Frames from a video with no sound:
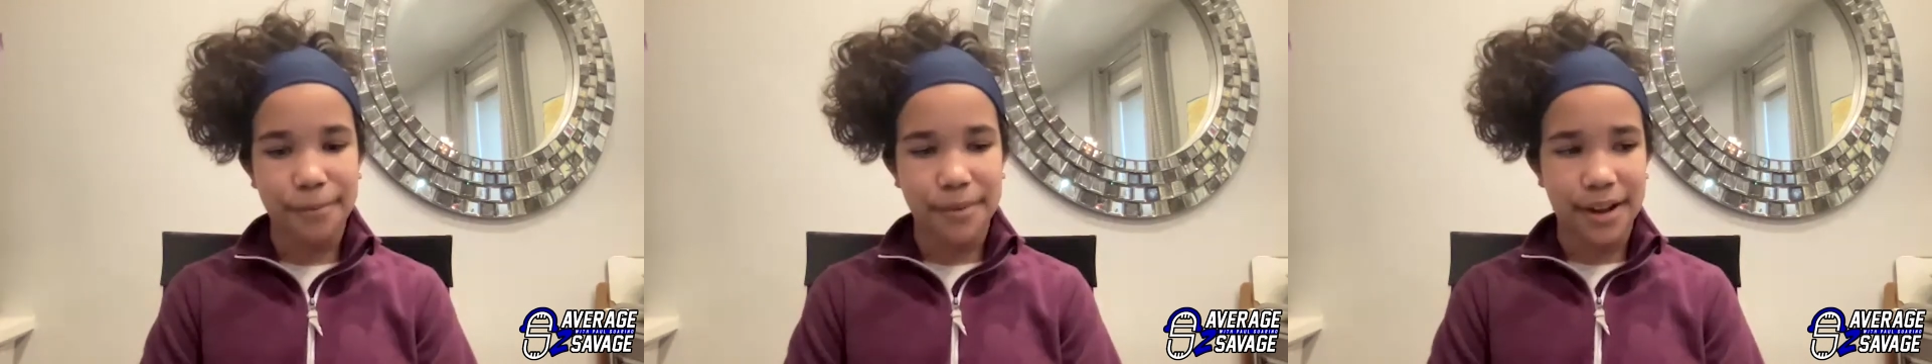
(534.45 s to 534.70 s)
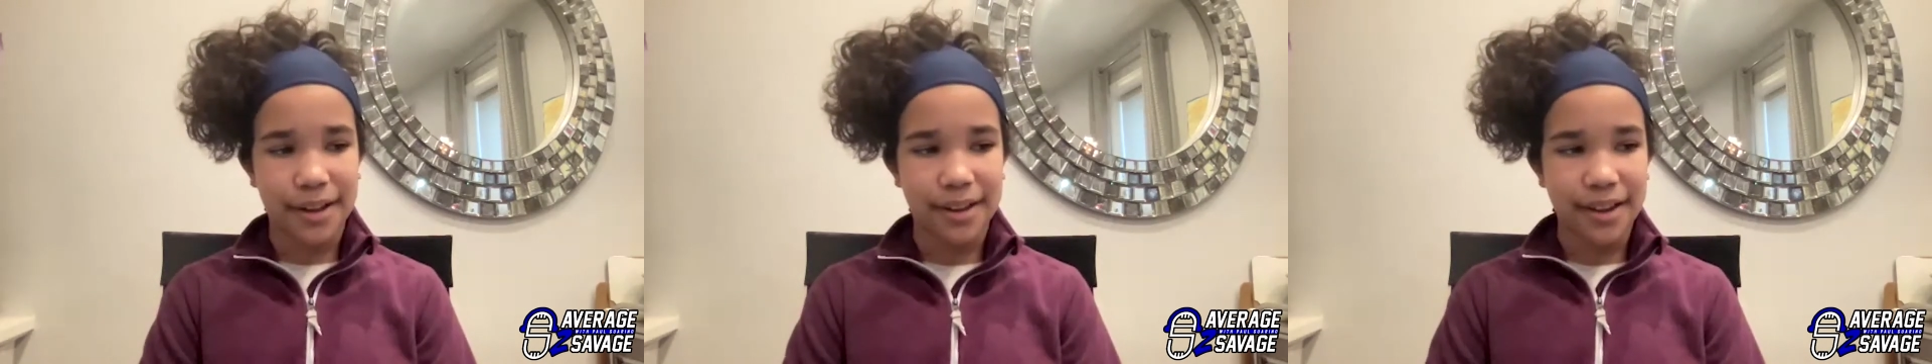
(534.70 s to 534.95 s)

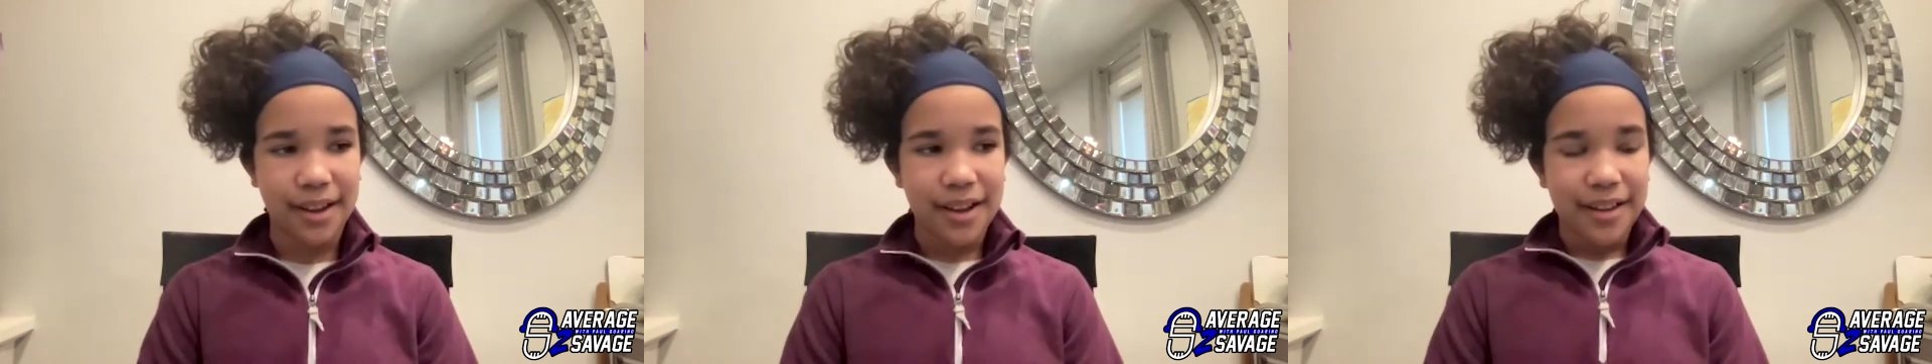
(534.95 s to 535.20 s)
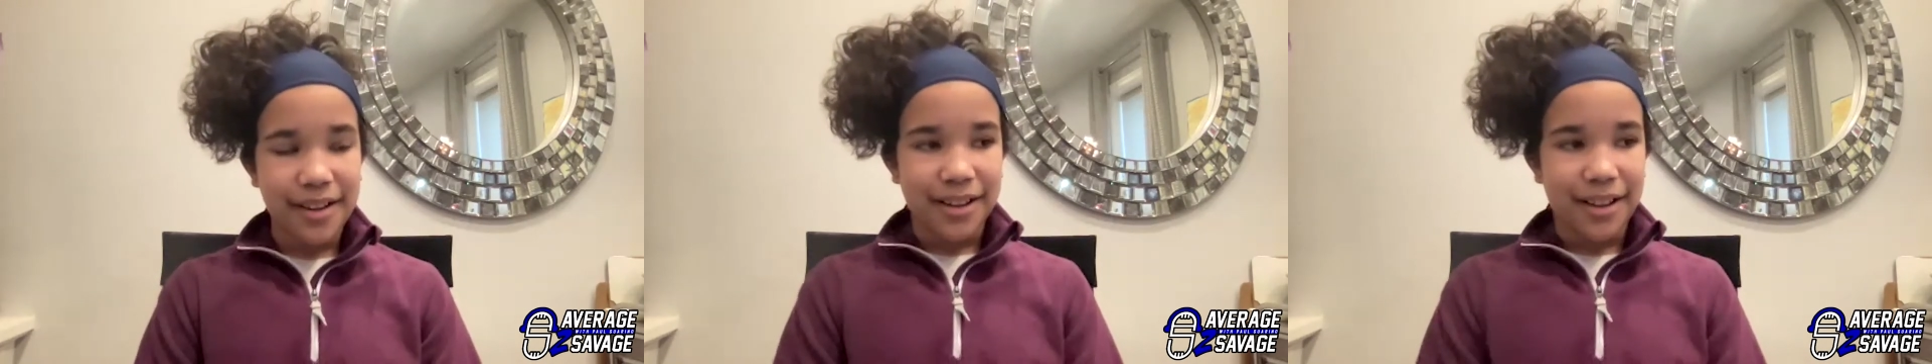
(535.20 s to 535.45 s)
But
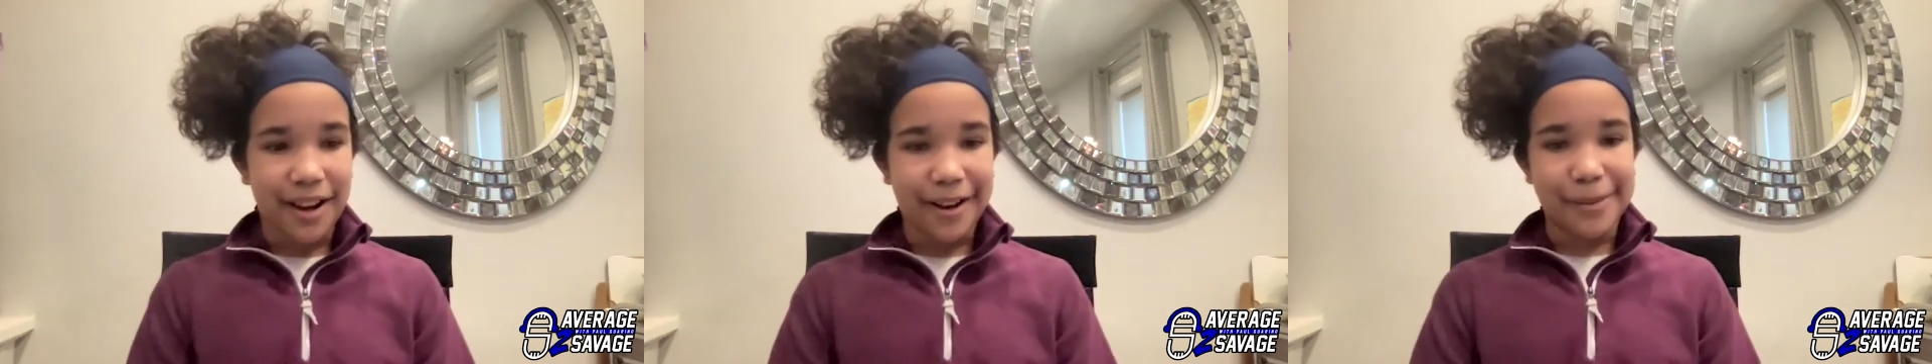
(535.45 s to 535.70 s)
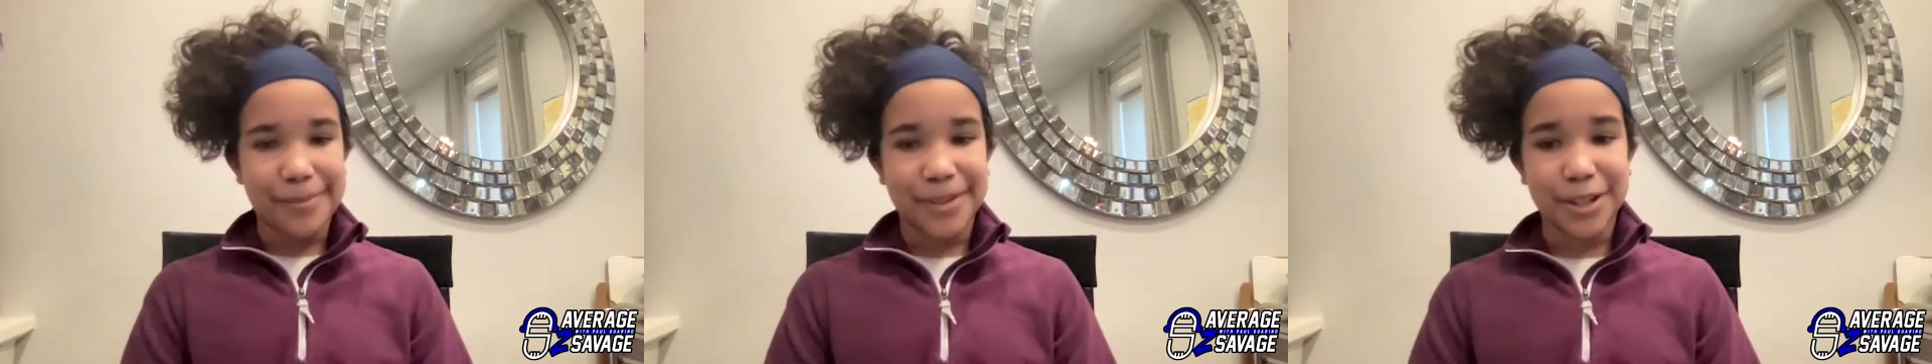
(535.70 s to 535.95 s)

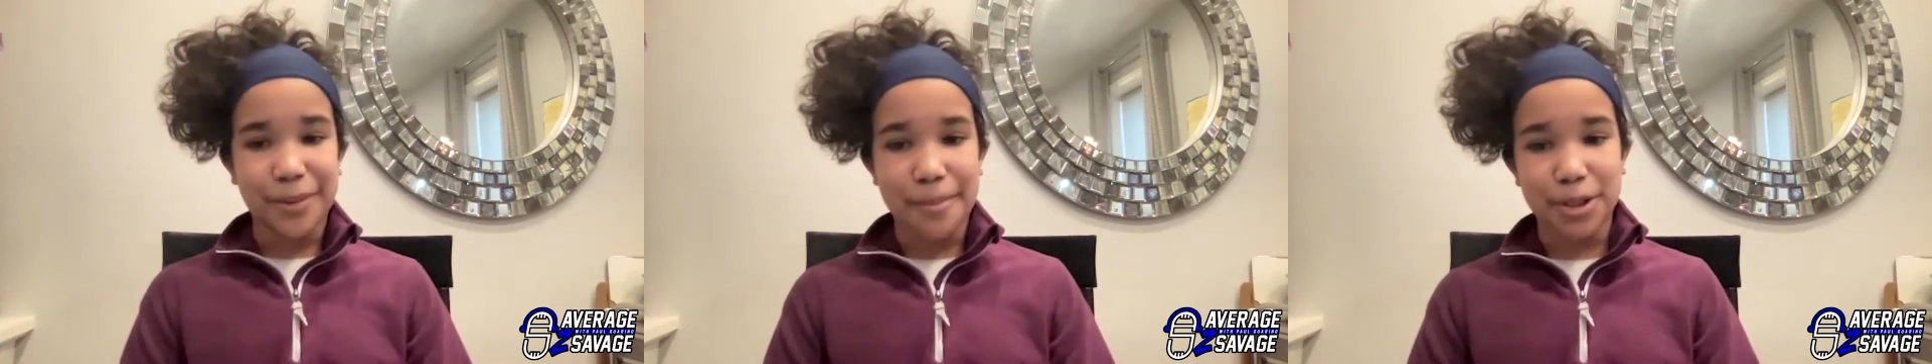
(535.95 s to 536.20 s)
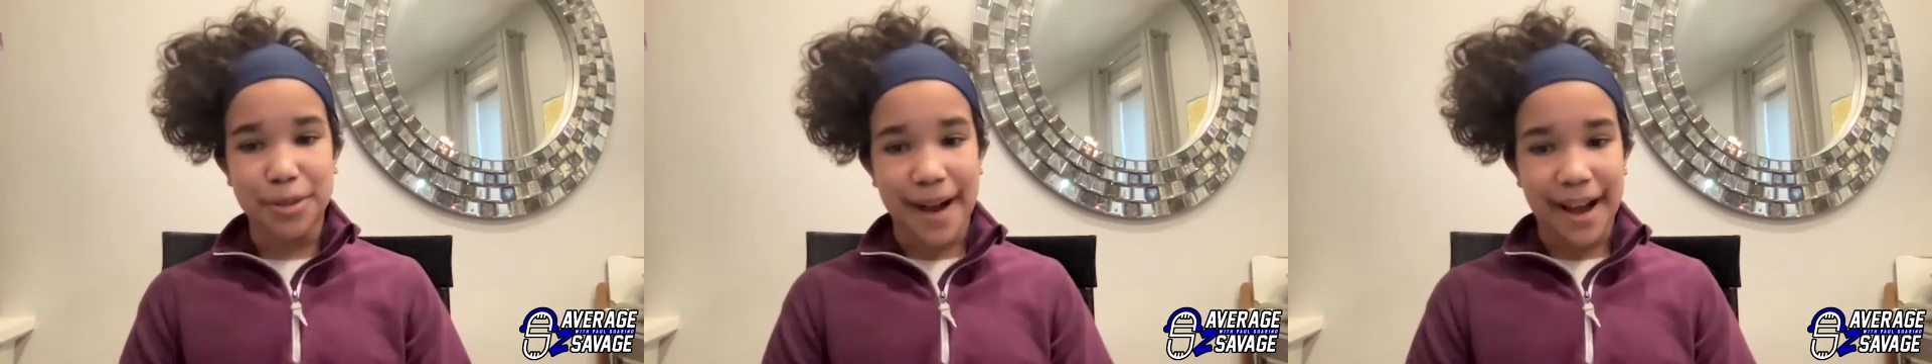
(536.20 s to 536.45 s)
in the
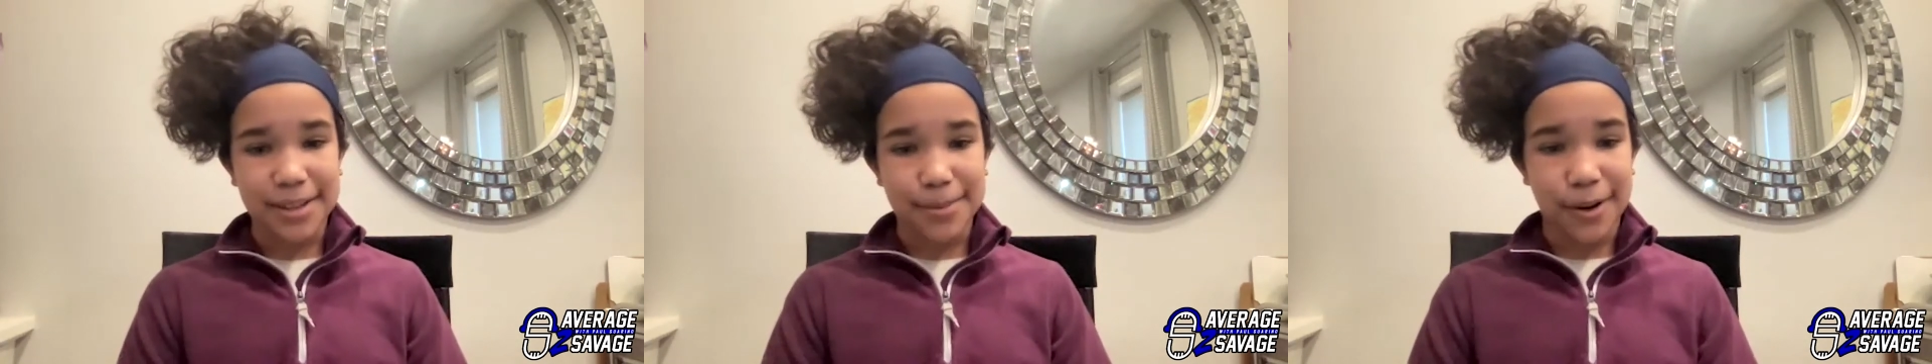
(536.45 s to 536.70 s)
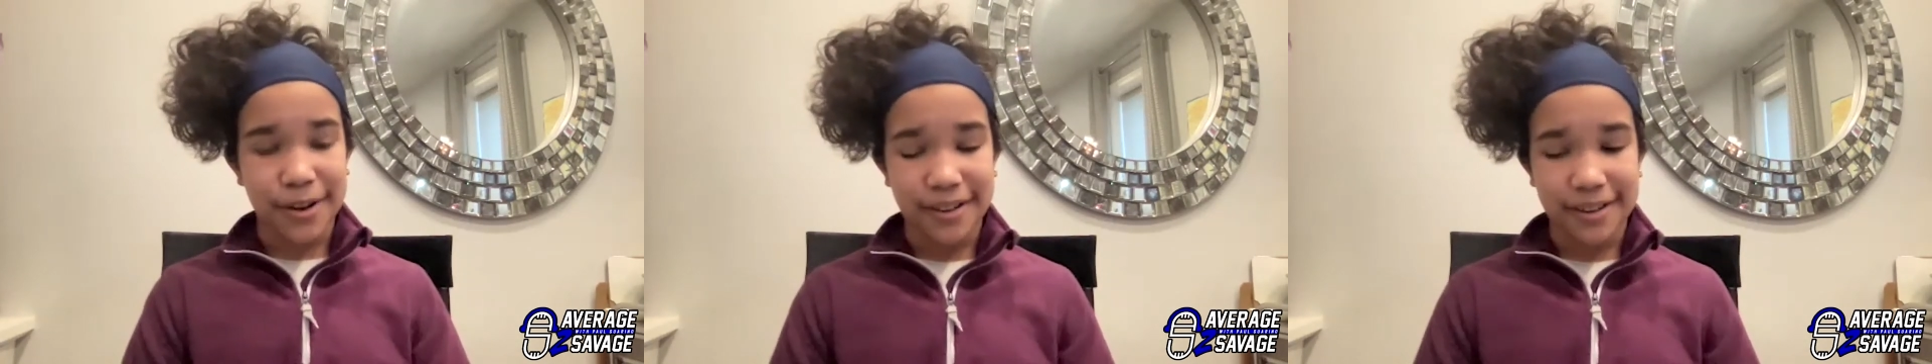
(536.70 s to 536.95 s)
women's
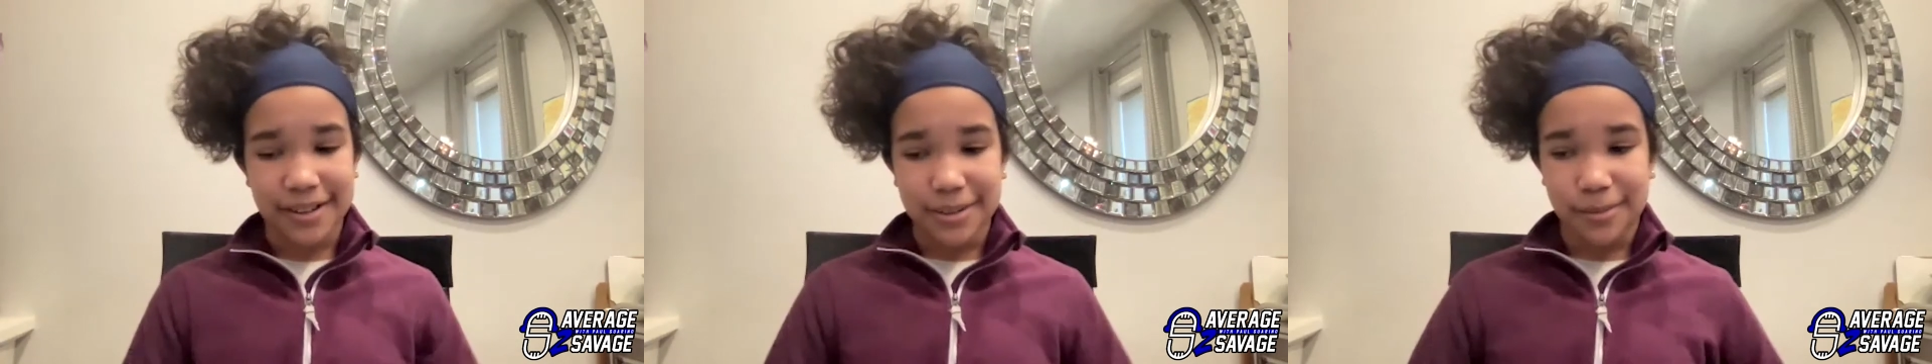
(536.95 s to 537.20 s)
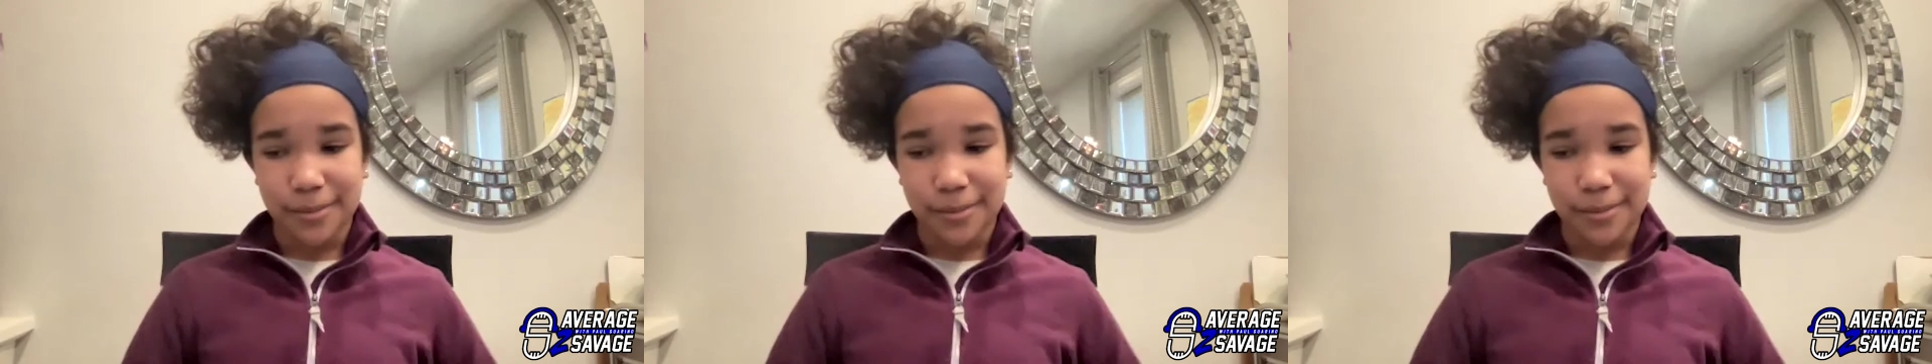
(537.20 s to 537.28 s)
basketball and